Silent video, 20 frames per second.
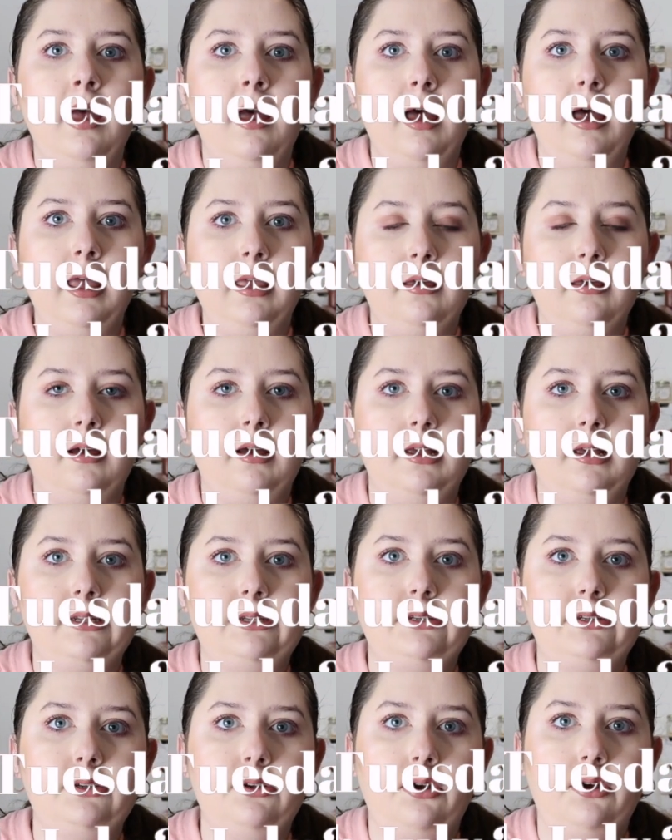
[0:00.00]
Hi
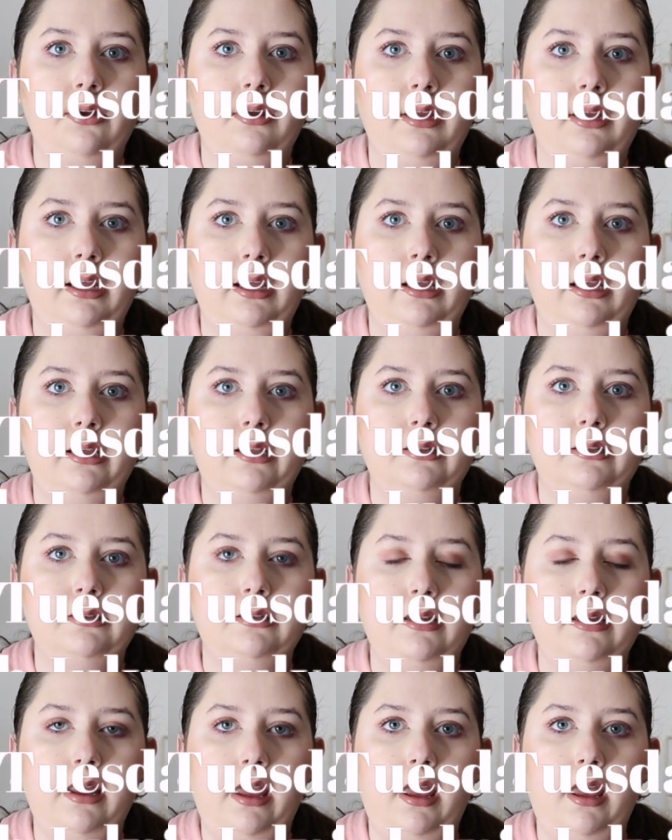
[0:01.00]
guys, so it
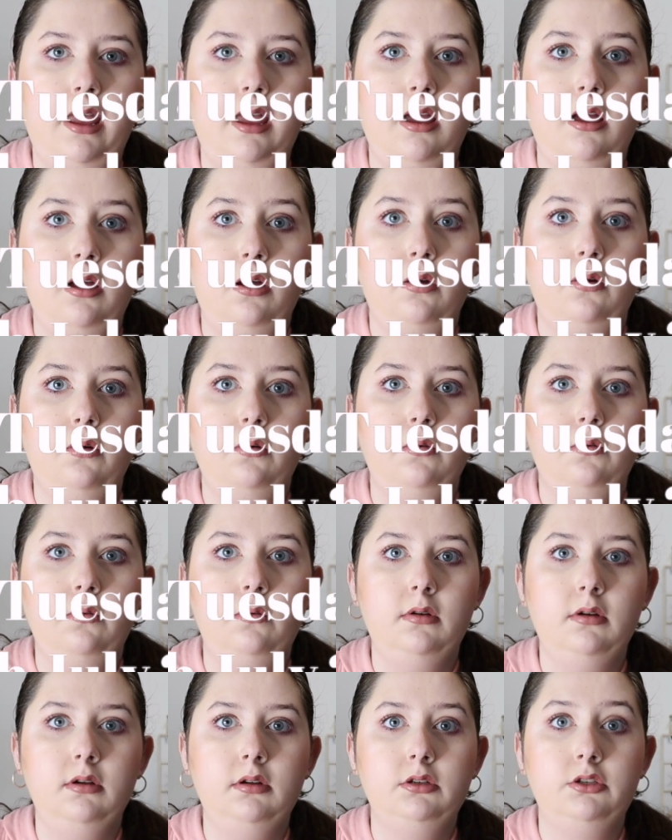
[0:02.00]
is
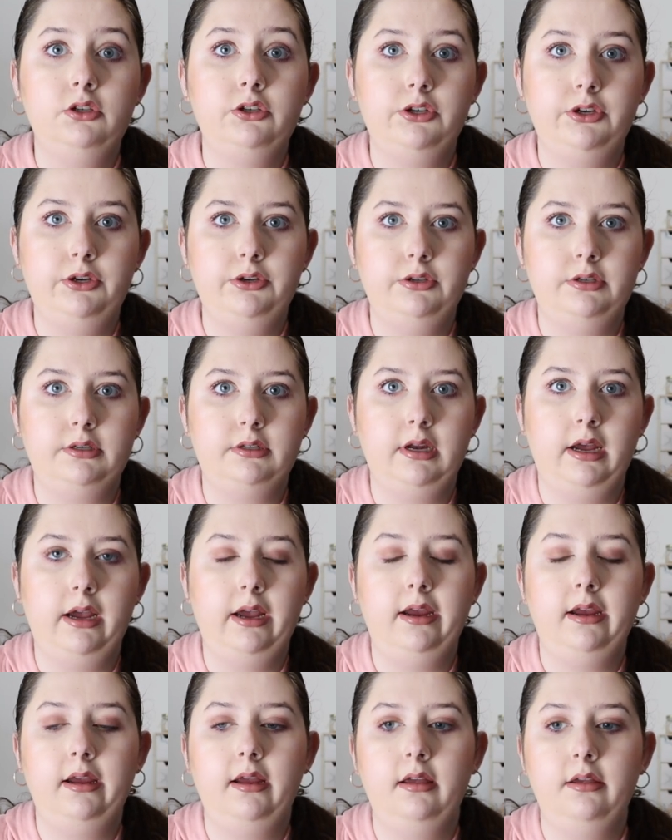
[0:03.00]
now
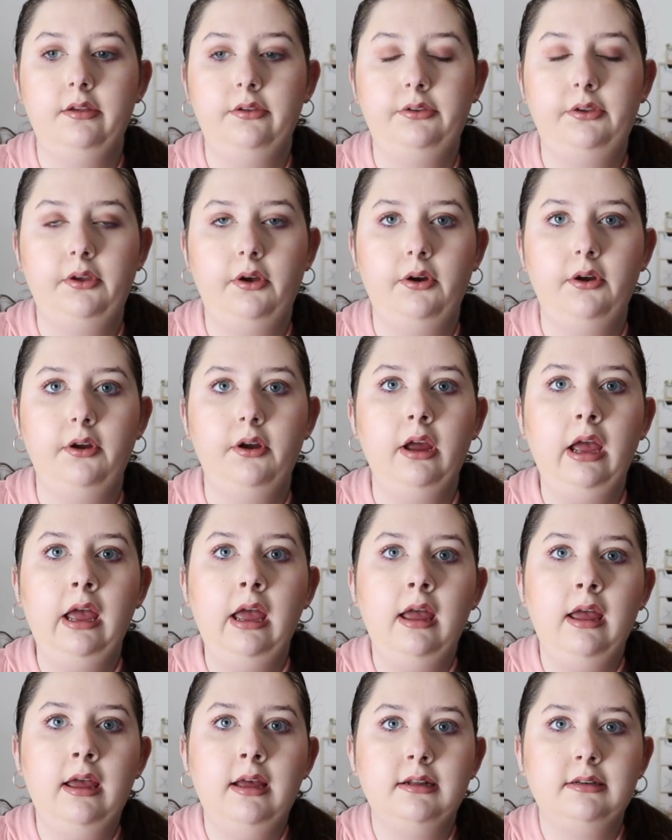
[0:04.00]
Tuesday. So
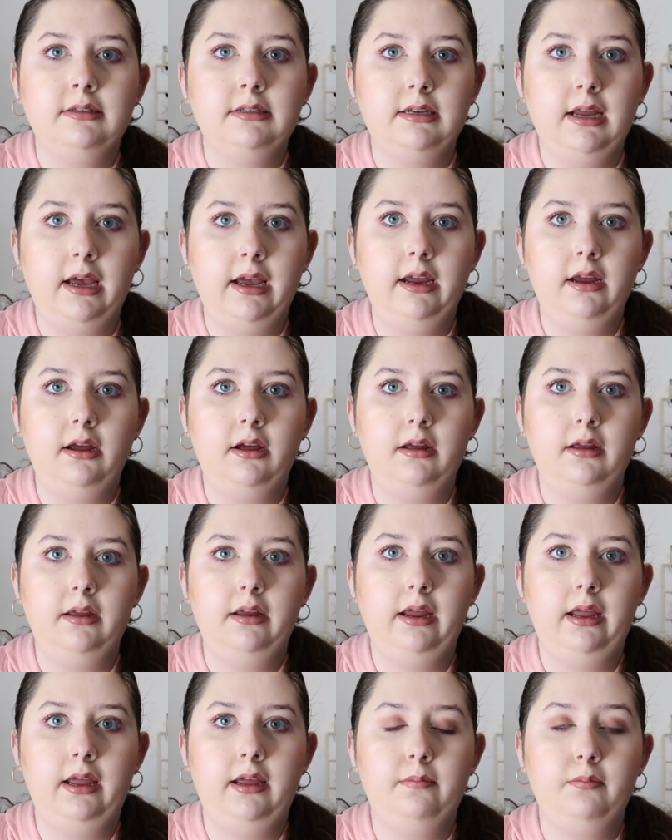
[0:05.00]
today I
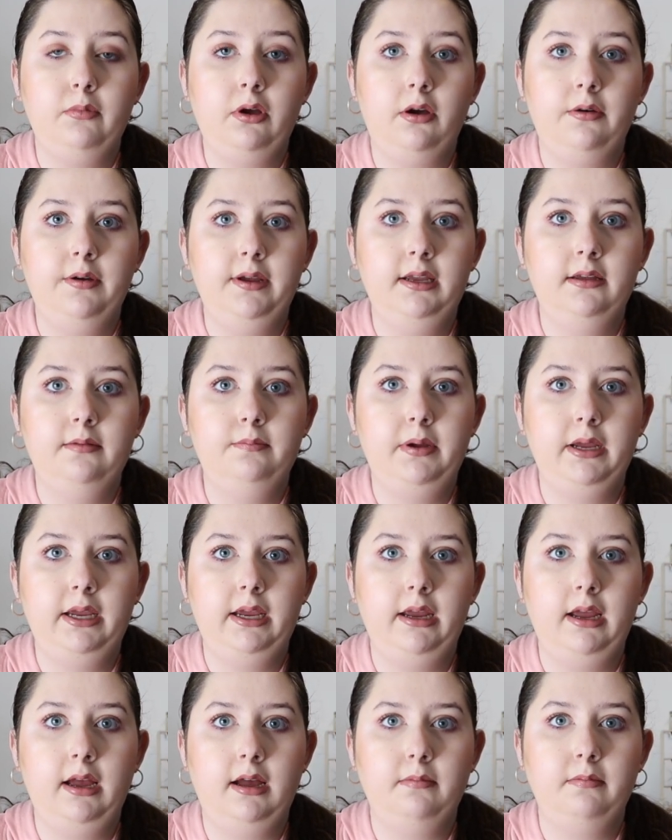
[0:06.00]
am going and
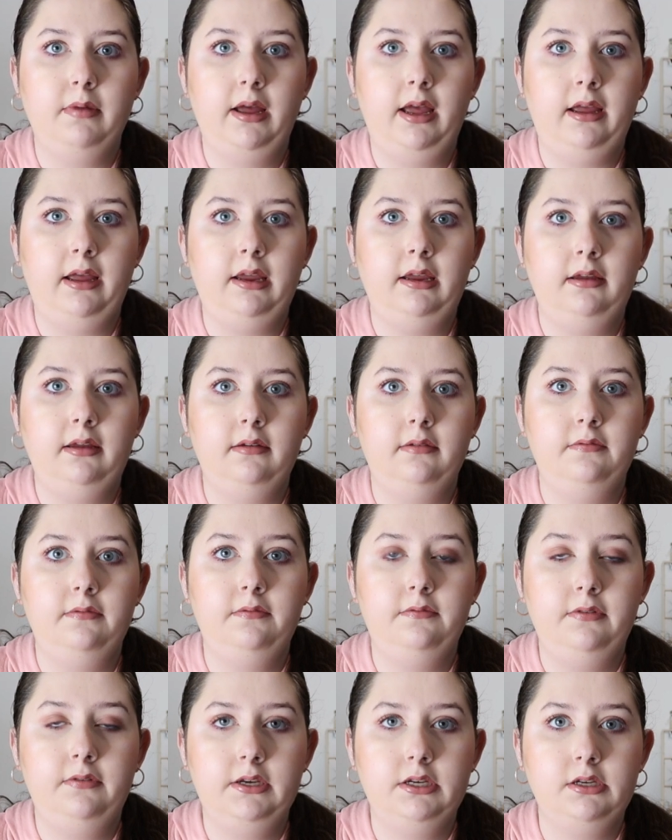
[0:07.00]
picking up a
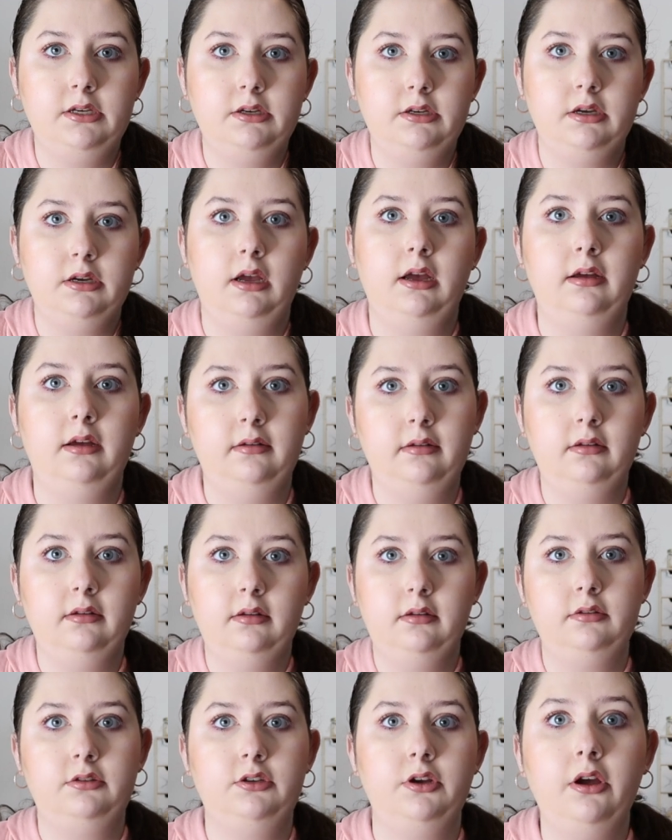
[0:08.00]

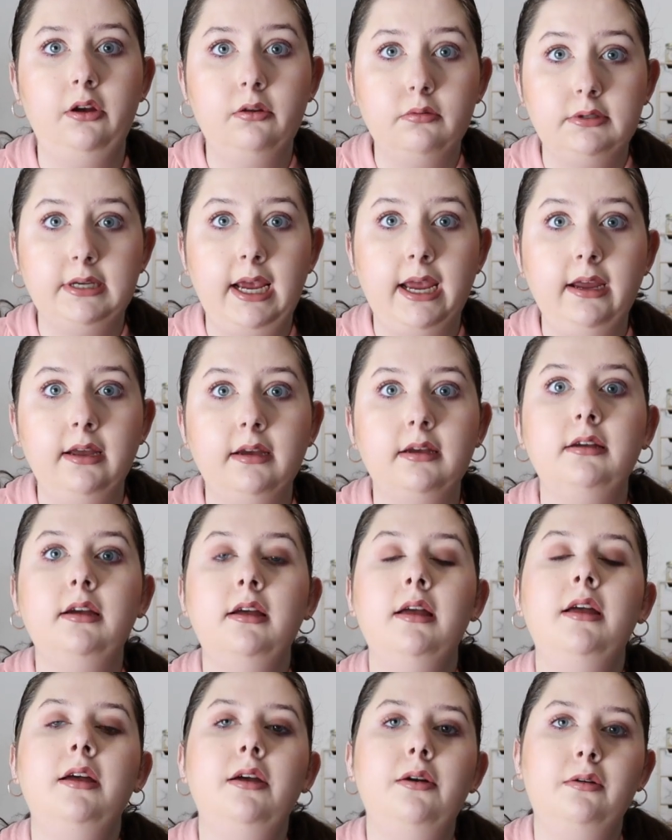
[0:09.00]
turtle tank,
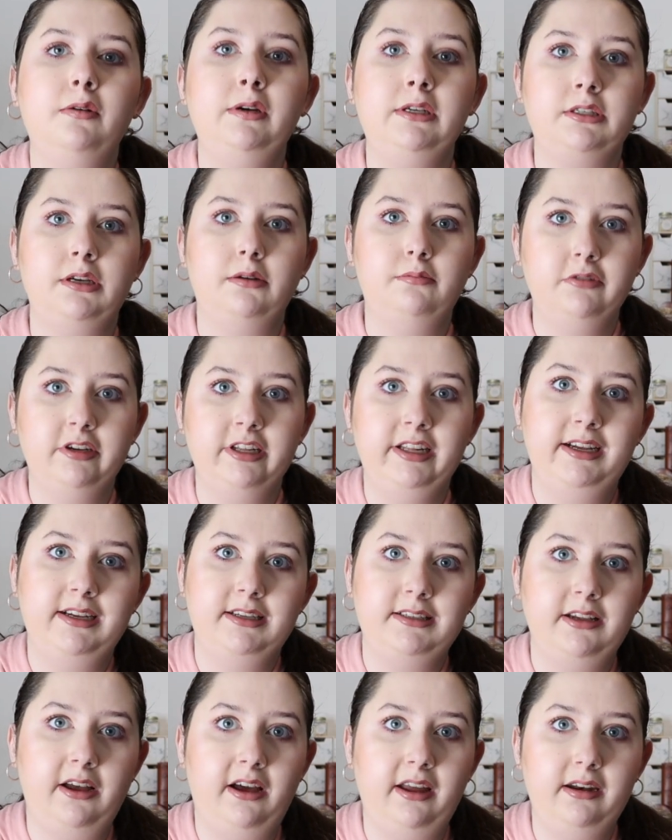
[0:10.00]
which I'm really
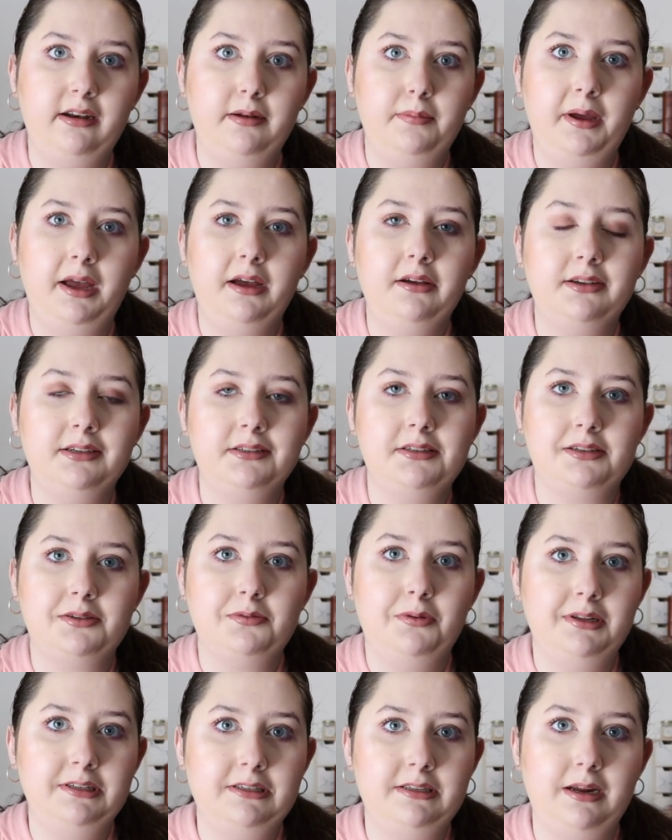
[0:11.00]
excited about because
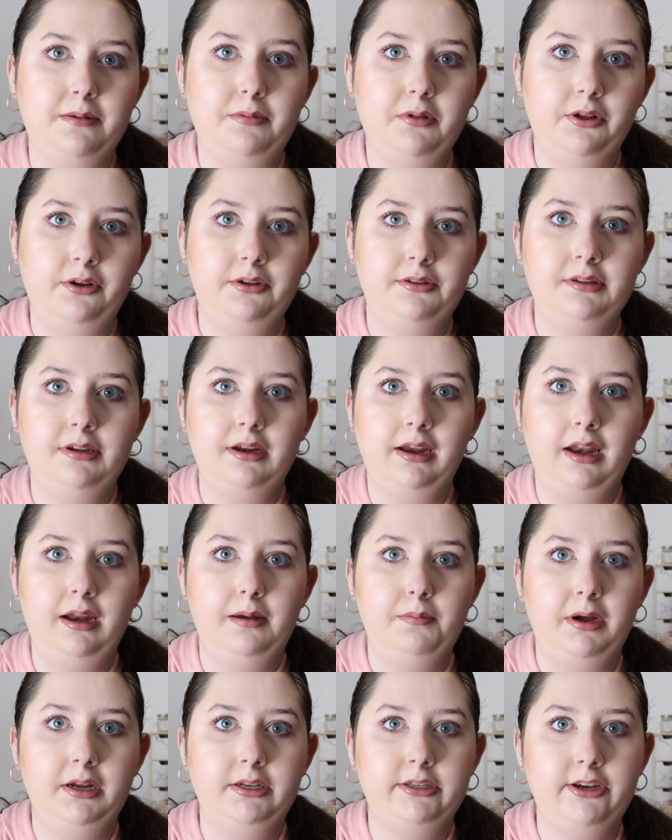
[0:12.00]
it's one step closer to
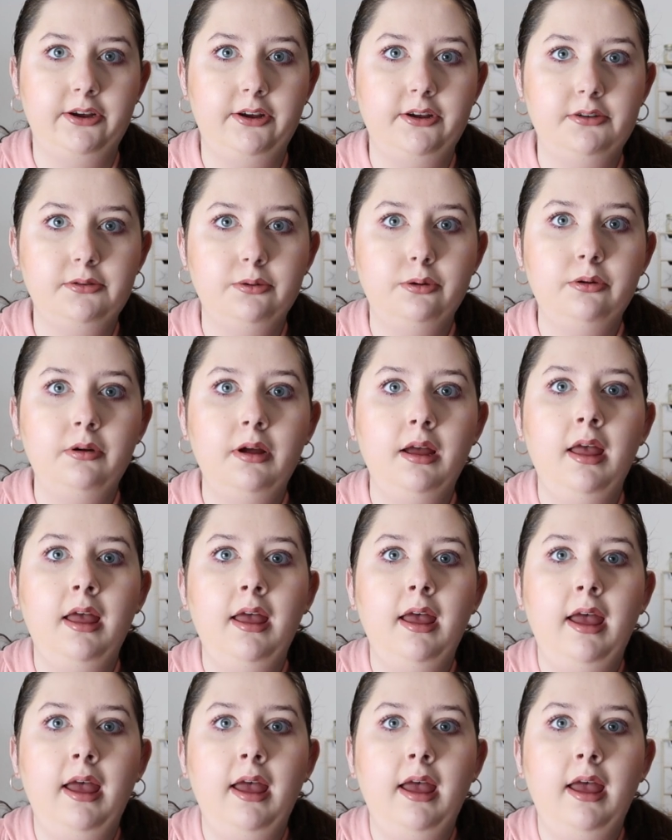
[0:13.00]
getting my turtle.